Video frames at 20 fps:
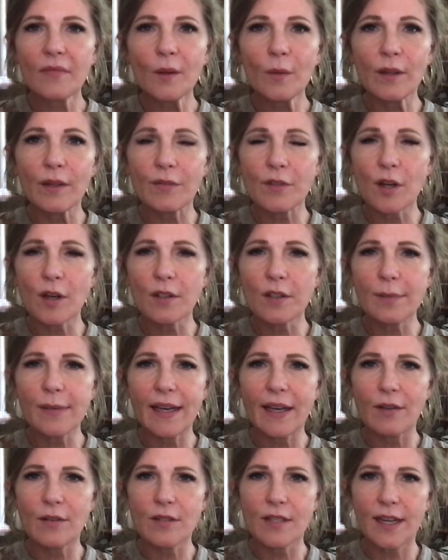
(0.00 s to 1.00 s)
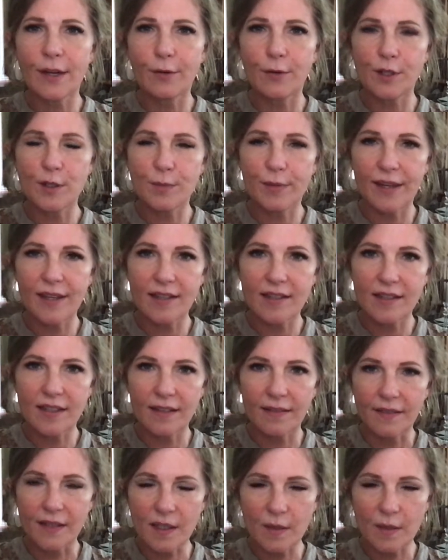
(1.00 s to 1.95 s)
We've talked about sacred space in the